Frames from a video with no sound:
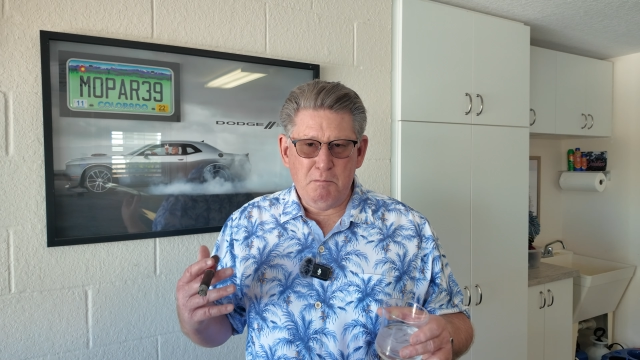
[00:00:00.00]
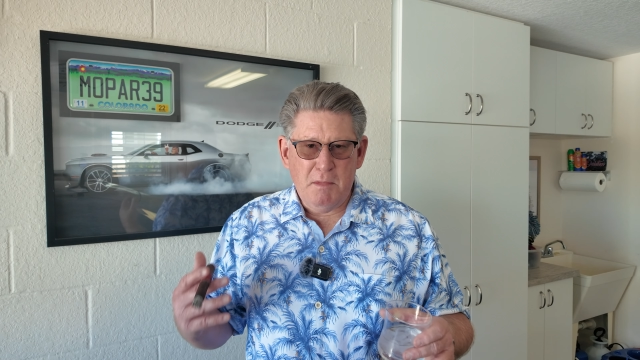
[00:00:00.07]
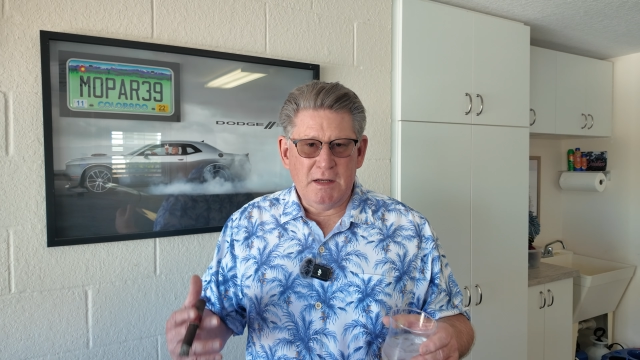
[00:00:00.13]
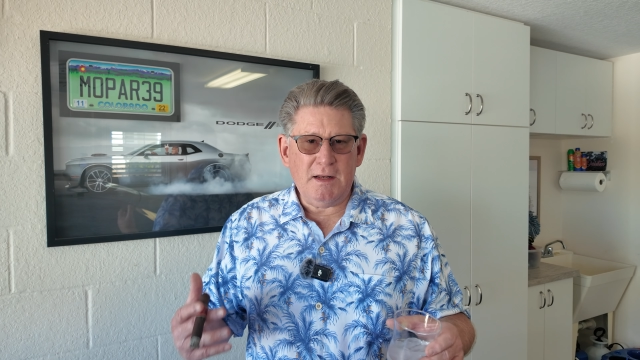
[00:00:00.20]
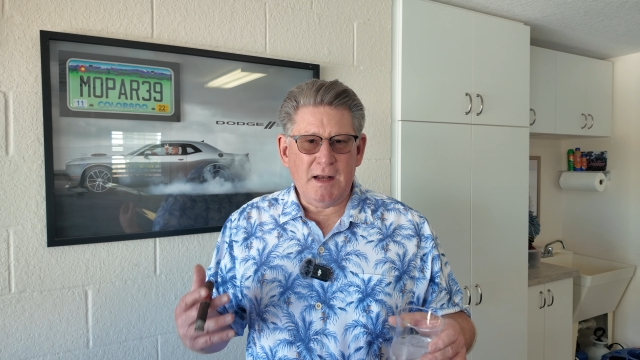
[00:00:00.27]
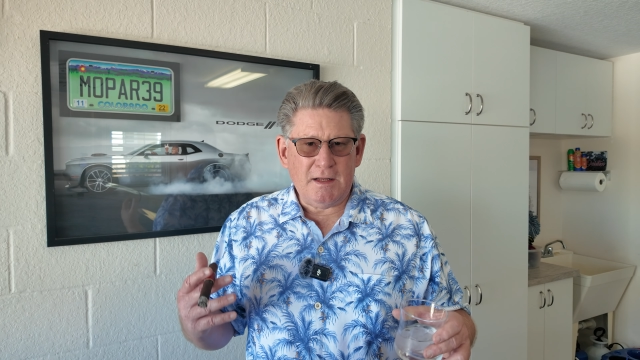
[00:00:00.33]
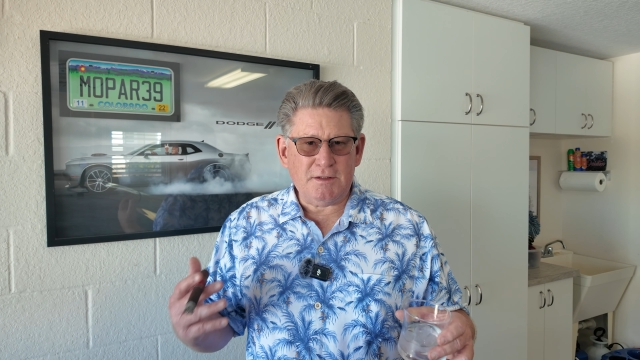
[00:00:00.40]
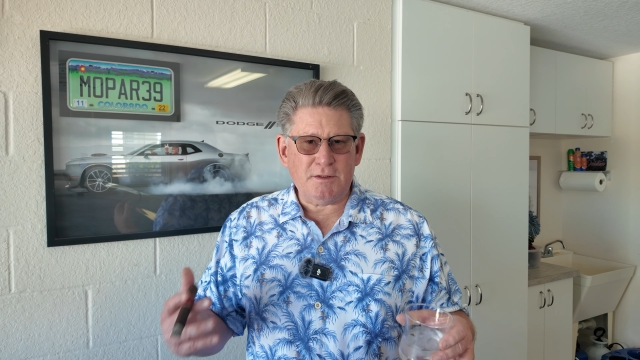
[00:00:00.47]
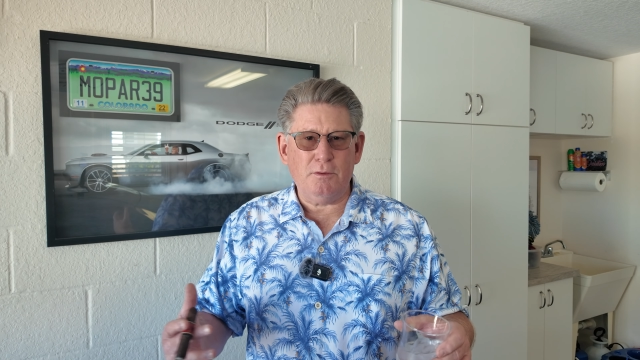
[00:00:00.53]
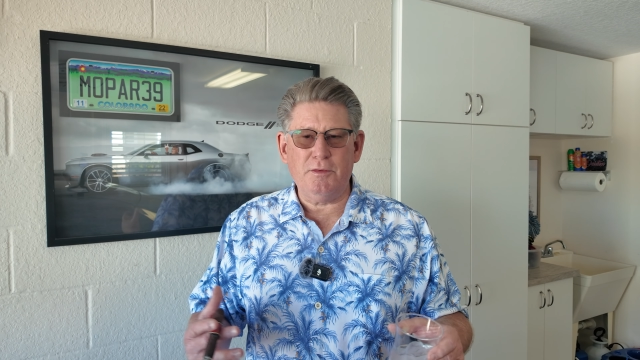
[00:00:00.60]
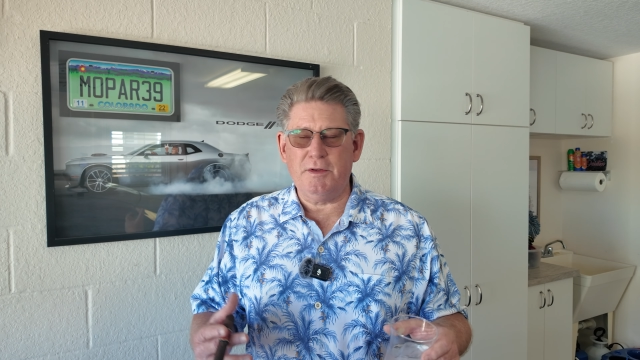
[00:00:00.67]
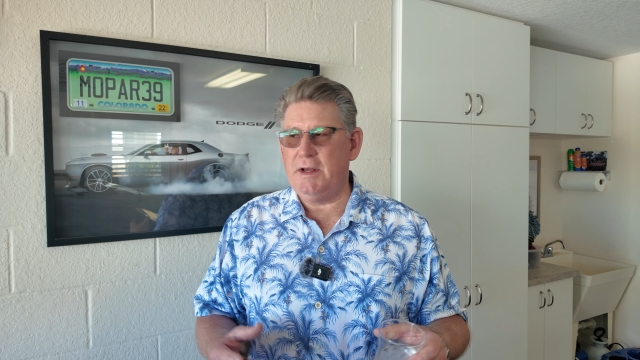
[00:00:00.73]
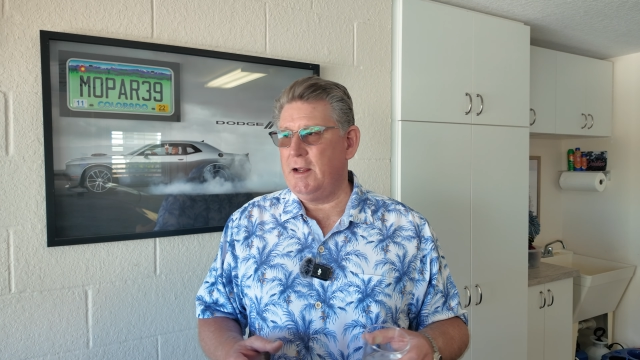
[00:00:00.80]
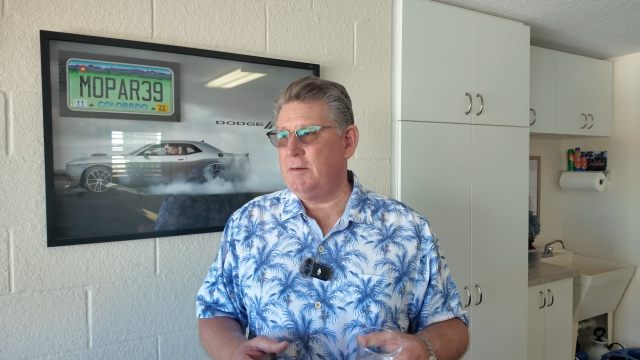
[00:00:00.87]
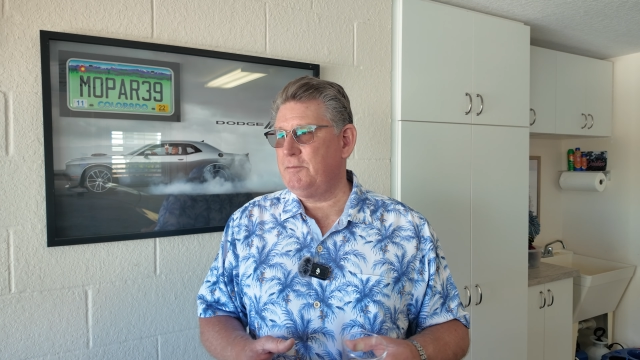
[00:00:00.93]
minute I sold
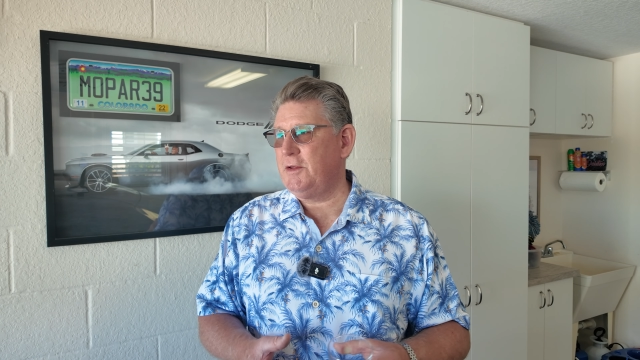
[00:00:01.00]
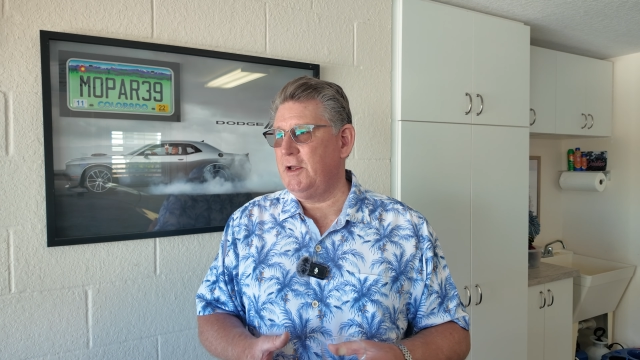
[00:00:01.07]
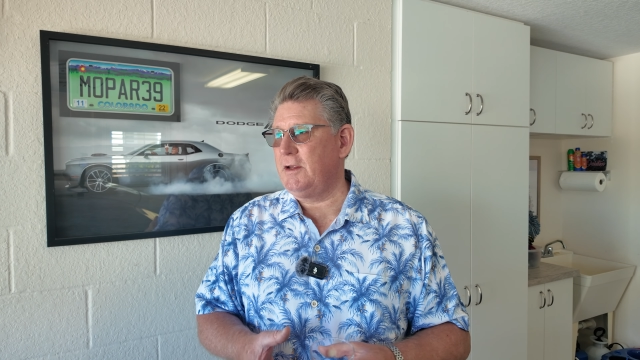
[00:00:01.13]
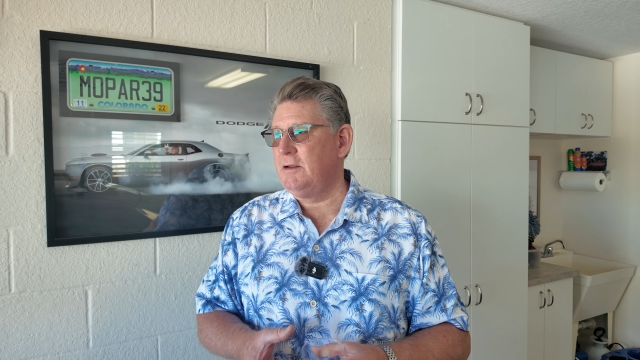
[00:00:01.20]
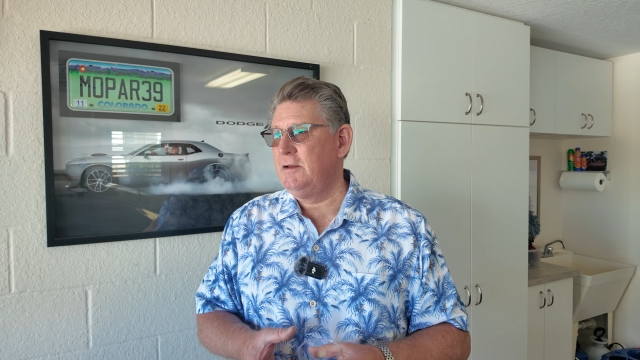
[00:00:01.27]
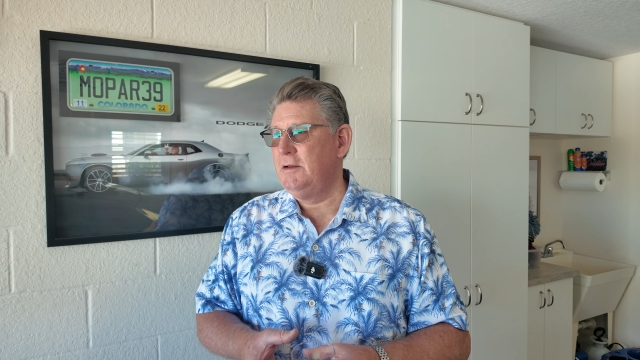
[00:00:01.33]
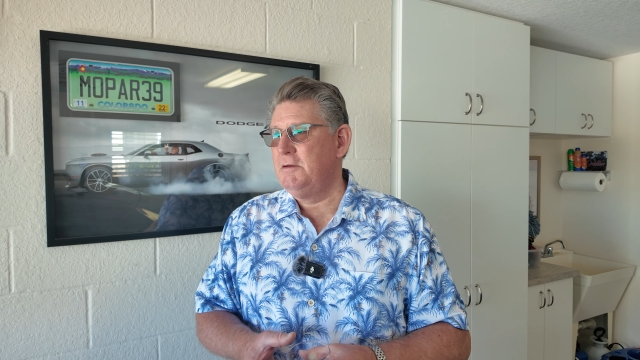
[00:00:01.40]
the damn thing,